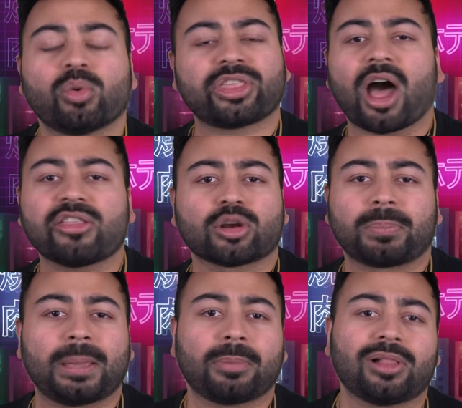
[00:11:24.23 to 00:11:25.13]
with other
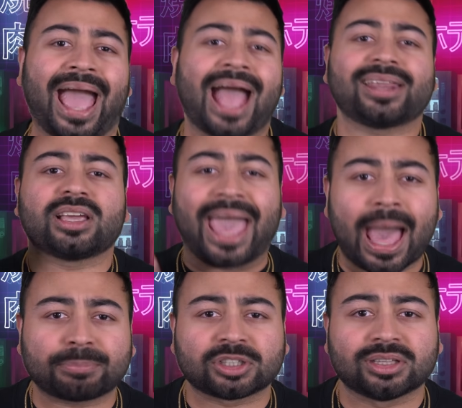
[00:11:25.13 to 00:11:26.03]
people adding
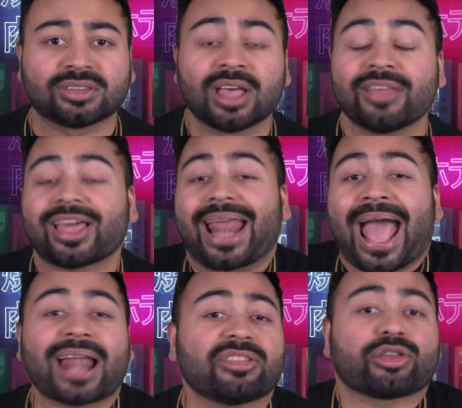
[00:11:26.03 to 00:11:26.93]
captions that
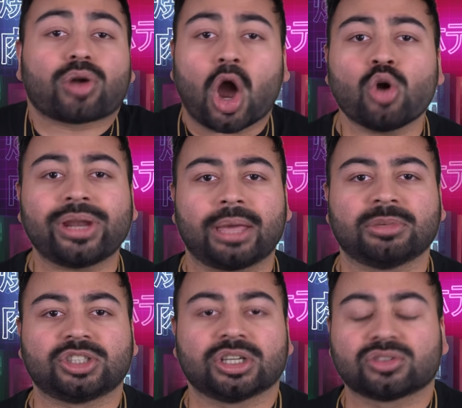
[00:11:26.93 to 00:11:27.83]
added their own
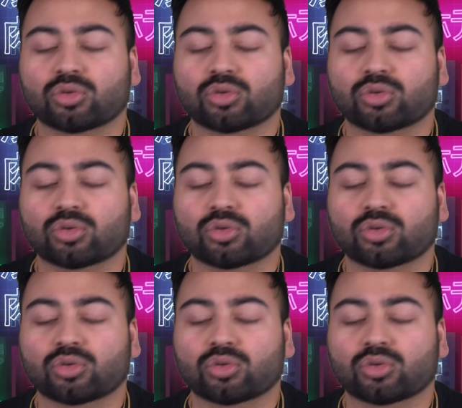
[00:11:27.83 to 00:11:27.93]
images,